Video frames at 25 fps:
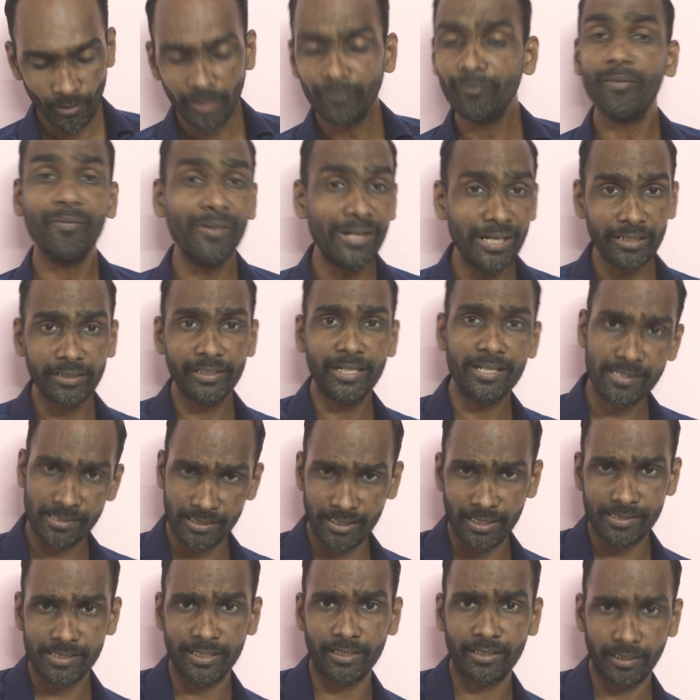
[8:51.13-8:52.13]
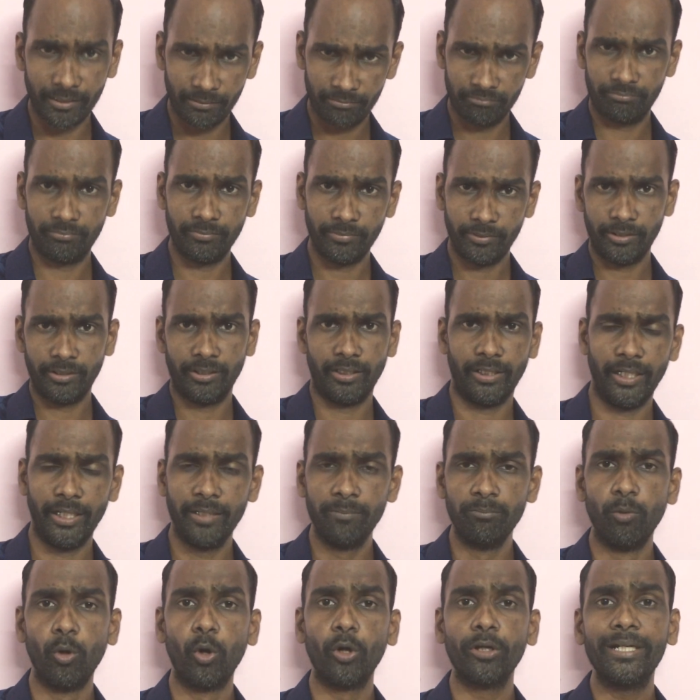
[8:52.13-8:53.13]
we will discuss it
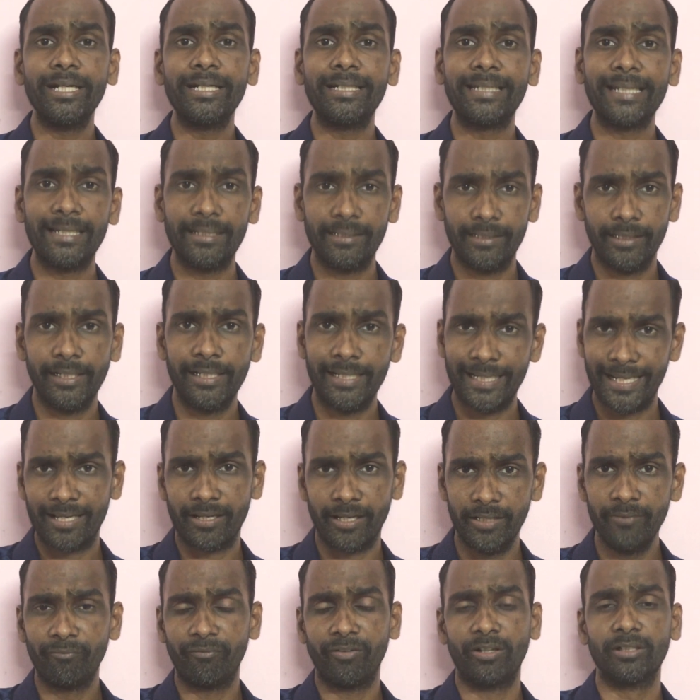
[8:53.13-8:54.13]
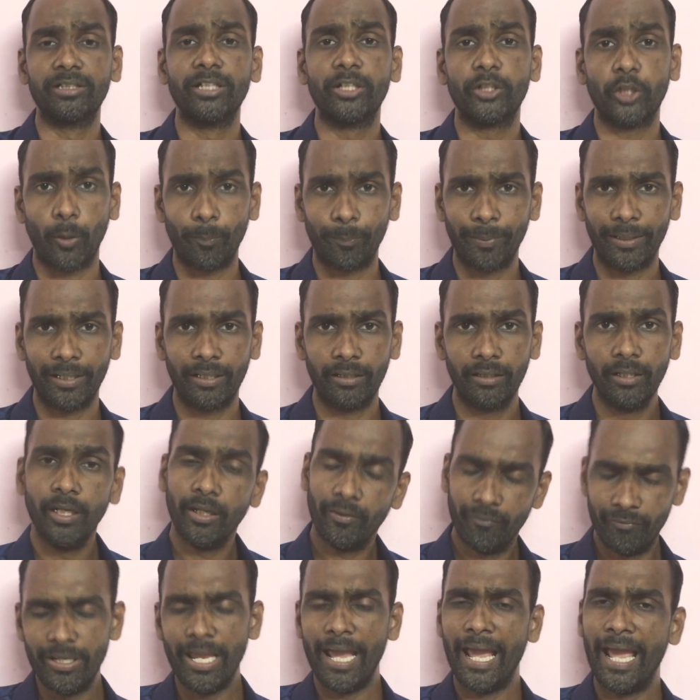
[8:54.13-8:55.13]
in more detail in further topic.
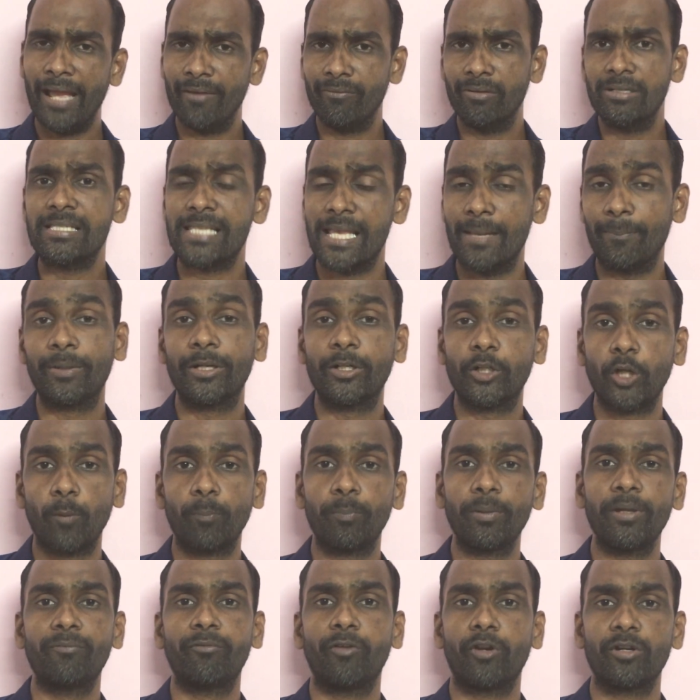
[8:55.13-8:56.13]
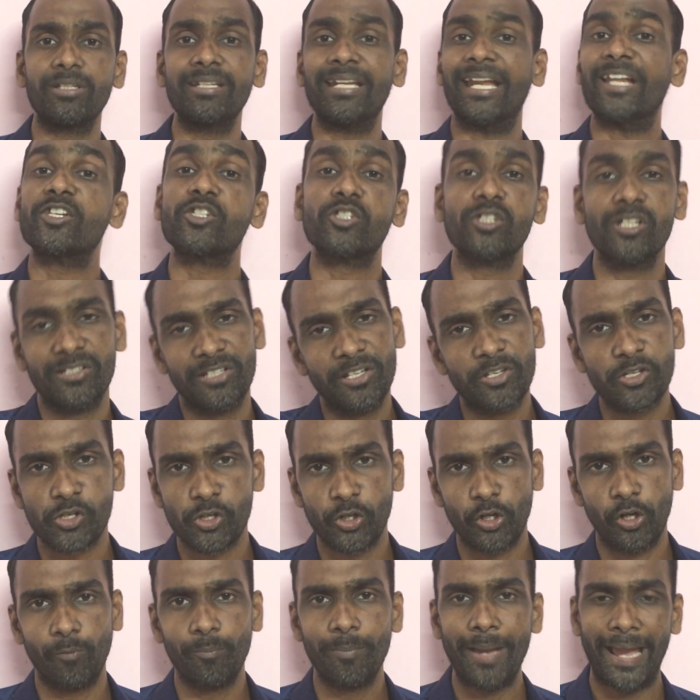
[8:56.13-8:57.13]
We have a separate topic for the
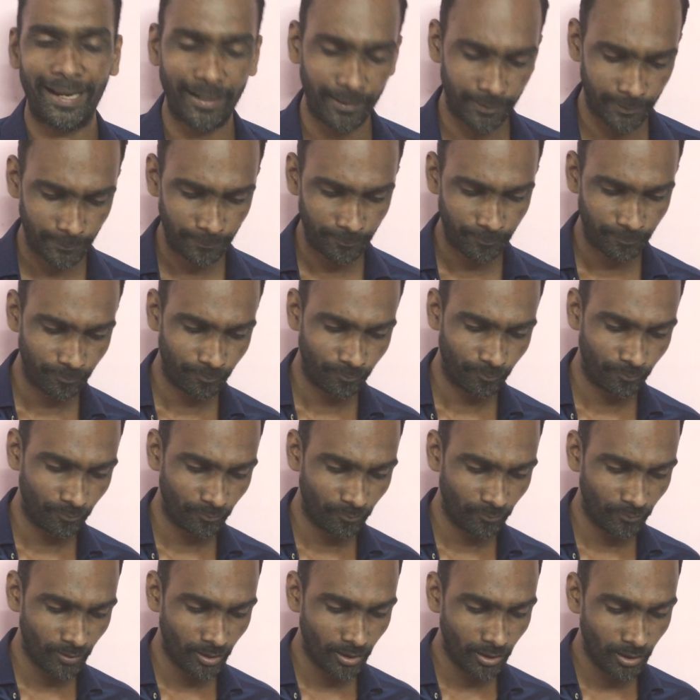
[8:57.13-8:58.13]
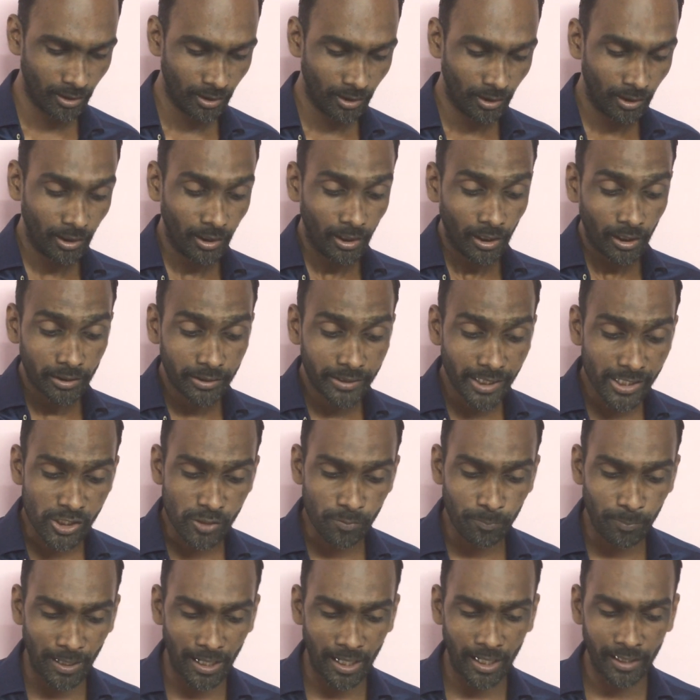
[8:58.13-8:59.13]
nationalization of bank.
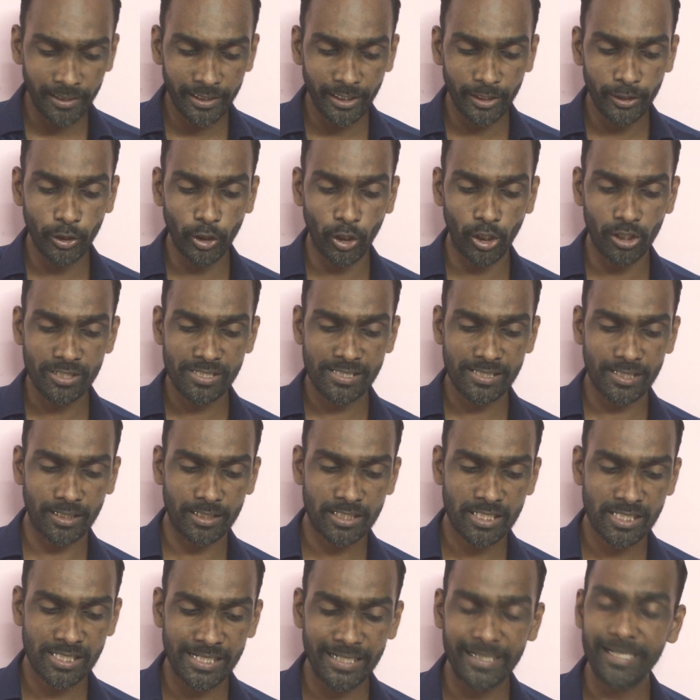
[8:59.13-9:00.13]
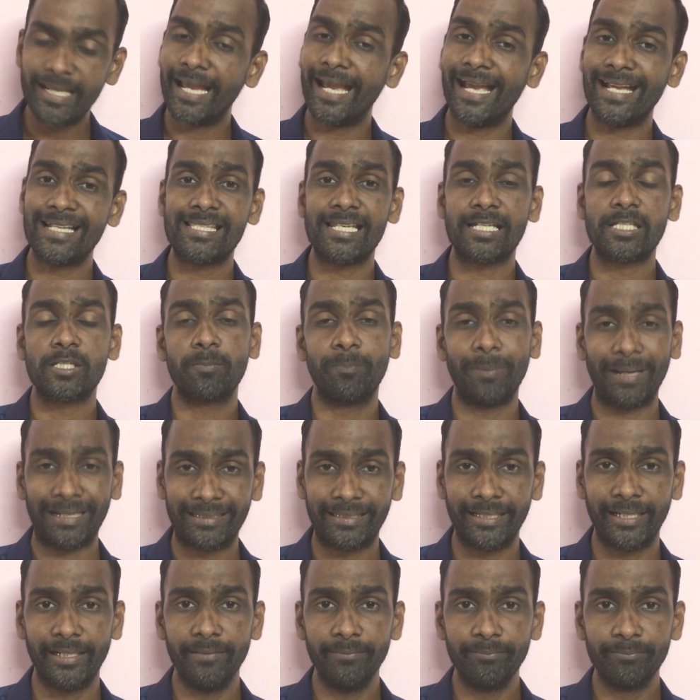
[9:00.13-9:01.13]
This plan did not succeed as
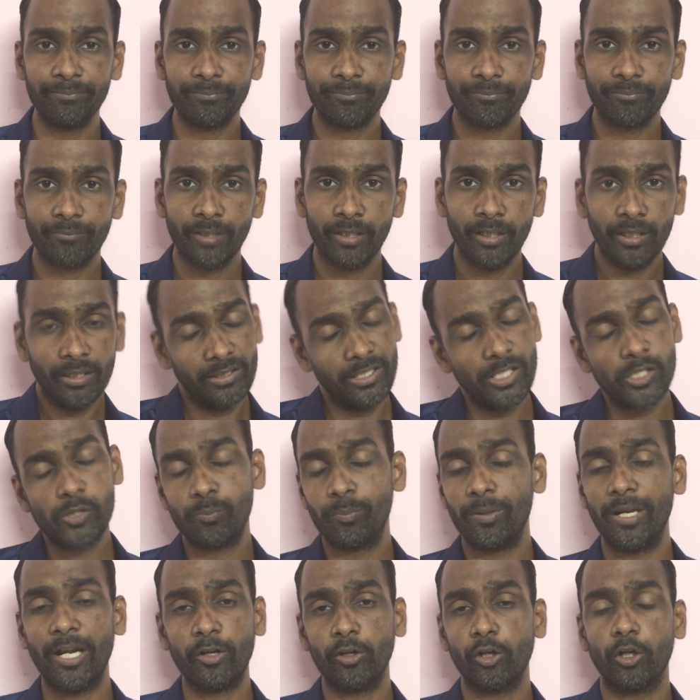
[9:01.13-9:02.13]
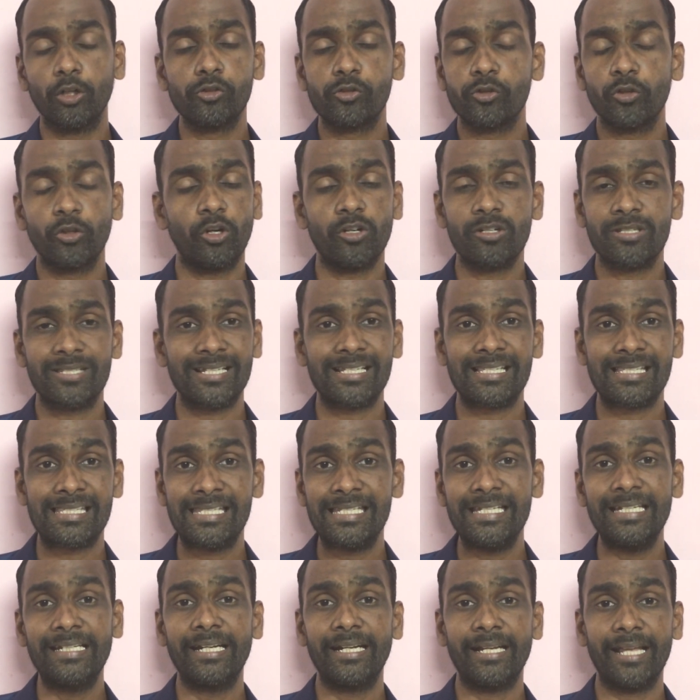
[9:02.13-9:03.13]
expected. This plan also not
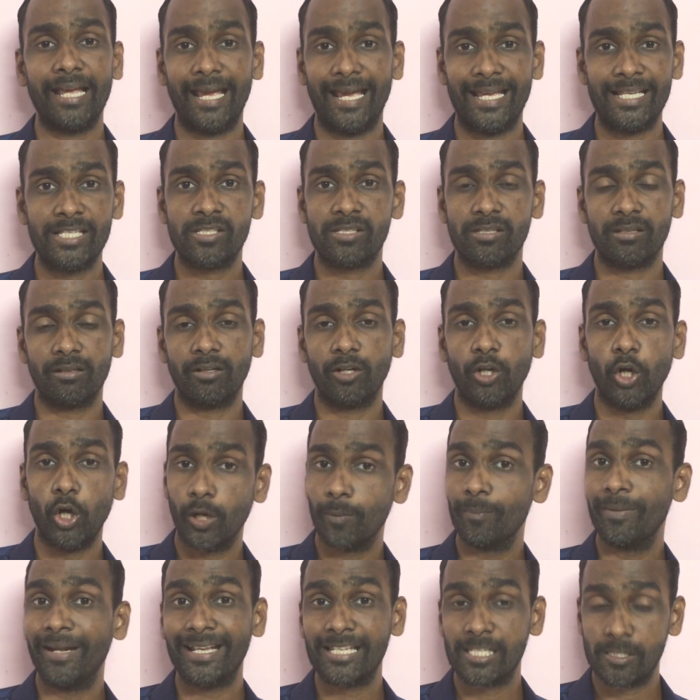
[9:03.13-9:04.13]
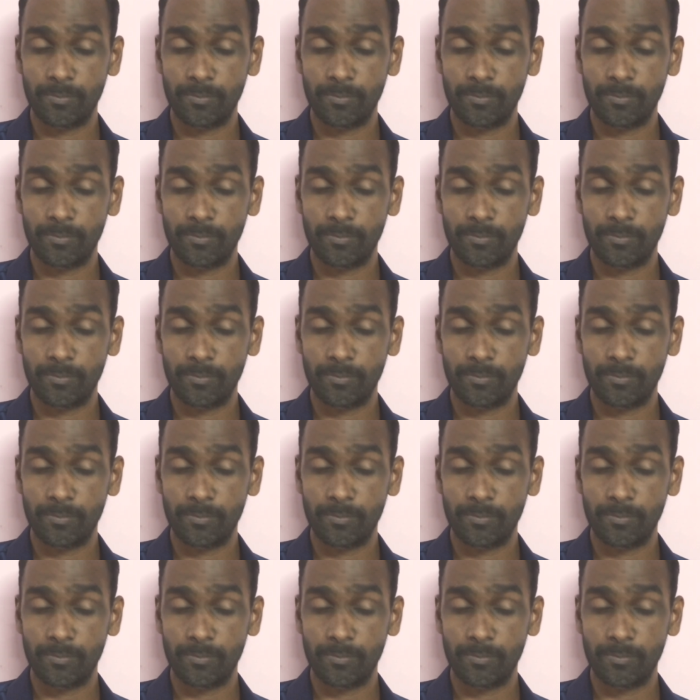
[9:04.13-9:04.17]
succeeded as government